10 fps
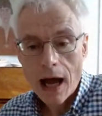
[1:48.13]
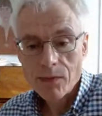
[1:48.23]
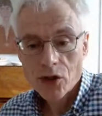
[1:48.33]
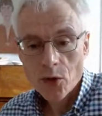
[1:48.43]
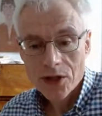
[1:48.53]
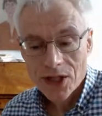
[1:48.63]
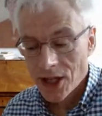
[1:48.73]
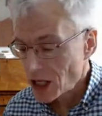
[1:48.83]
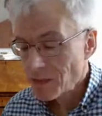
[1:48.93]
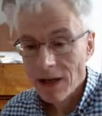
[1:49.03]
sure this is
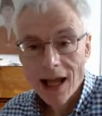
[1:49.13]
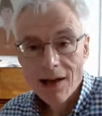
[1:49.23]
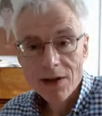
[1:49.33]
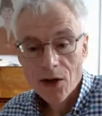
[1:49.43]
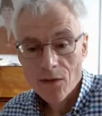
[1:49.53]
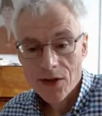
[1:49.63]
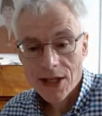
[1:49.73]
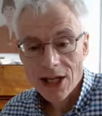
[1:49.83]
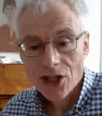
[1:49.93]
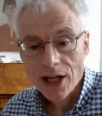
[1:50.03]
going to be a lively
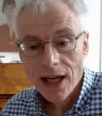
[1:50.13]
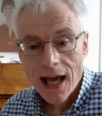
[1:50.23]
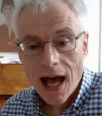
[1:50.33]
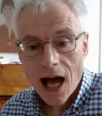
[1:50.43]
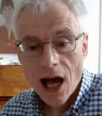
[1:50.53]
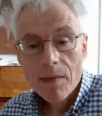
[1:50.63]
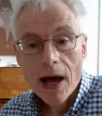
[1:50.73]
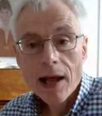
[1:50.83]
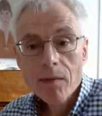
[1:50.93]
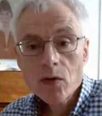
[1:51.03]
conversation.
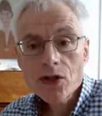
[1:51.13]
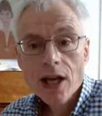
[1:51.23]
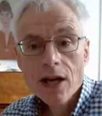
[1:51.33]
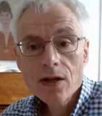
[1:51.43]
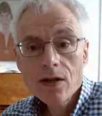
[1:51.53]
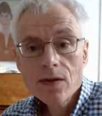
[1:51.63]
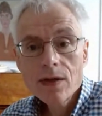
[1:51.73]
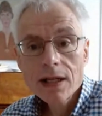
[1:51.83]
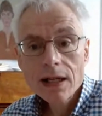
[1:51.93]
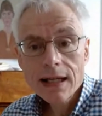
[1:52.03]
And I'm also
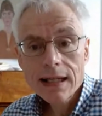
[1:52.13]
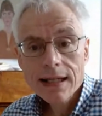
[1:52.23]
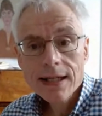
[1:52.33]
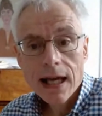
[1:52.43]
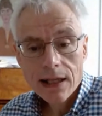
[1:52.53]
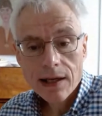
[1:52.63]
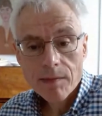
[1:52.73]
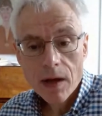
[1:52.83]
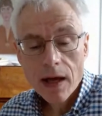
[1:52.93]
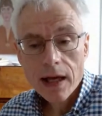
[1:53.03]
delighted to say that
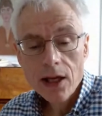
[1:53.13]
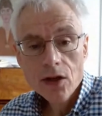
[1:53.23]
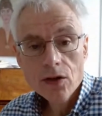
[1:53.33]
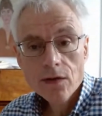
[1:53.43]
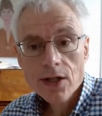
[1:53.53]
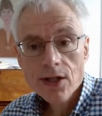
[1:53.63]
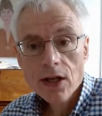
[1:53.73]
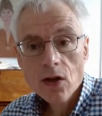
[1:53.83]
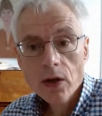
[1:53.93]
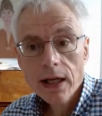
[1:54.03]
my university
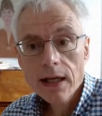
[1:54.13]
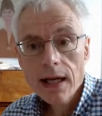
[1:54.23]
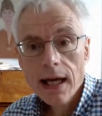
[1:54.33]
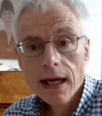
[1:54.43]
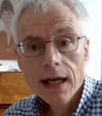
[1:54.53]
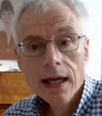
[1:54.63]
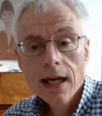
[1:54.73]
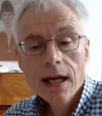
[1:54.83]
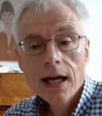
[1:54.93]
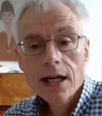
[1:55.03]
colleague Nick
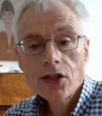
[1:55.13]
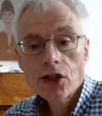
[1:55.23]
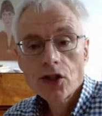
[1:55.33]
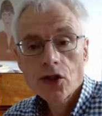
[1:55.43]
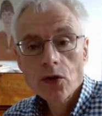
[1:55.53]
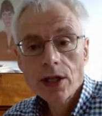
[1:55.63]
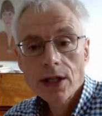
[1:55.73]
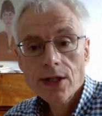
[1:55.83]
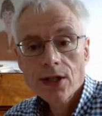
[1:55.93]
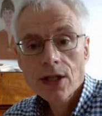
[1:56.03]
has just joined
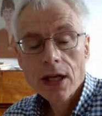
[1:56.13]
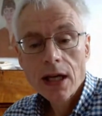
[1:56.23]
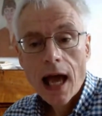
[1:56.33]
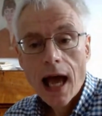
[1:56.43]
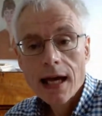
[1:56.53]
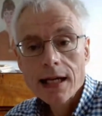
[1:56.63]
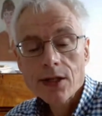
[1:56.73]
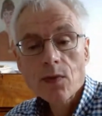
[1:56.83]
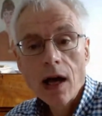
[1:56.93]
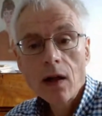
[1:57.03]
us as
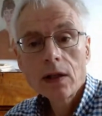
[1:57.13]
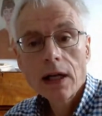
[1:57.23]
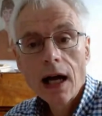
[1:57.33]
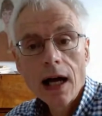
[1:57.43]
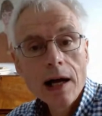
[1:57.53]
well.